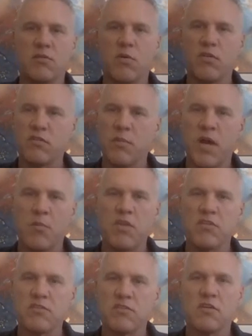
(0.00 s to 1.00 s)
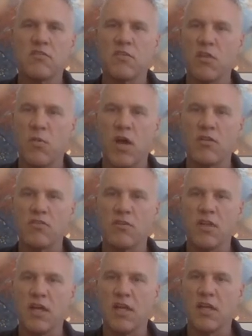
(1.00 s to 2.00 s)
It wasn't about business because otherwise
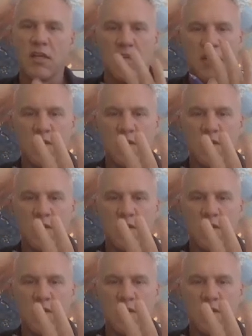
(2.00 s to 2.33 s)
you're like,